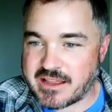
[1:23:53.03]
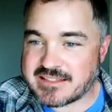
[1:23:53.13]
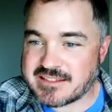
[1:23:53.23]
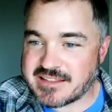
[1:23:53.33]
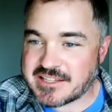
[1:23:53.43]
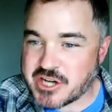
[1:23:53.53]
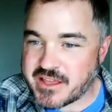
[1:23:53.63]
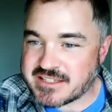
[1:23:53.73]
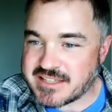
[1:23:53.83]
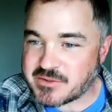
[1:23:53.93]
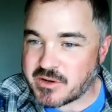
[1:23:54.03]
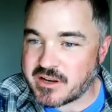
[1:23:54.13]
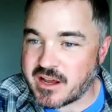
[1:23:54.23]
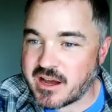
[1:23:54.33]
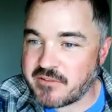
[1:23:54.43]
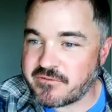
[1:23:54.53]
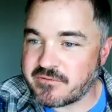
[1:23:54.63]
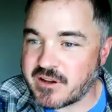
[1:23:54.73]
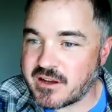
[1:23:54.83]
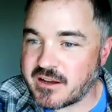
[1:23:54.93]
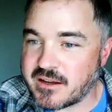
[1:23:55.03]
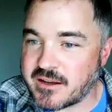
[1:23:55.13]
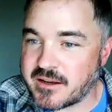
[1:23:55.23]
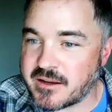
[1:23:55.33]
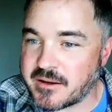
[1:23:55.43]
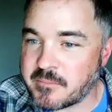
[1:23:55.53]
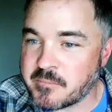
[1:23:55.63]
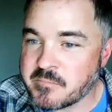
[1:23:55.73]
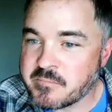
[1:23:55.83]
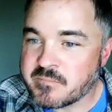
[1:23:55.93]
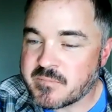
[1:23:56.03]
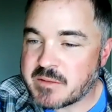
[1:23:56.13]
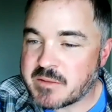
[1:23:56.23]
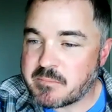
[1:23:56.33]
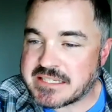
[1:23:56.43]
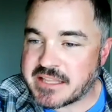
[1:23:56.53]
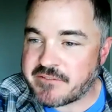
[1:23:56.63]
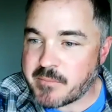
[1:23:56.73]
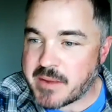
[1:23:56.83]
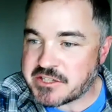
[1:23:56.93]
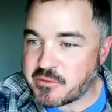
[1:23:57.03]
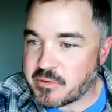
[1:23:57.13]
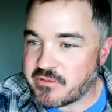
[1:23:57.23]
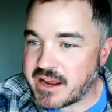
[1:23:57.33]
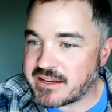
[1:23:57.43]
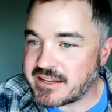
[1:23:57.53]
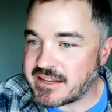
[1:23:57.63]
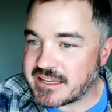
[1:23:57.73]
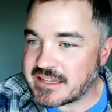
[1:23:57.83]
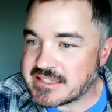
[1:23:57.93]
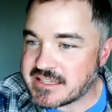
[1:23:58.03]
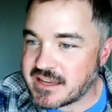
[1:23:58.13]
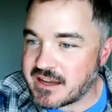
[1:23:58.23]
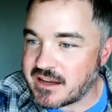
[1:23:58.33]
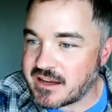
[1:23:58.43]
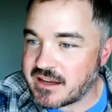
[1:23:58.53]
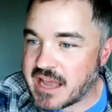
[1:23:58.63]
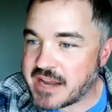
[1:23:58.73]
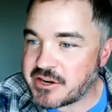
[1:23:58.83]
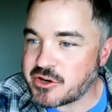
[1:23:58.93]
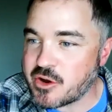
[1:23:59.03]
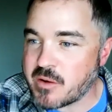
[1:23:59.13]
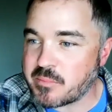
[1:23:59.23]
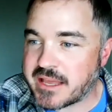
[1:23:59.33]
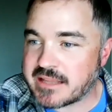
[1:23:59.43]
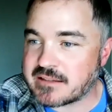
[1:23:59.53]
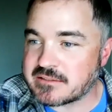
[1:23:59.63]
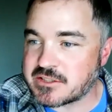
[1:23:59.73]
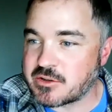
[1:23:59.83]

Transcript: let's let's try this next one. Uh, um, based on the information you provided, I guess, uh, how do you know what plants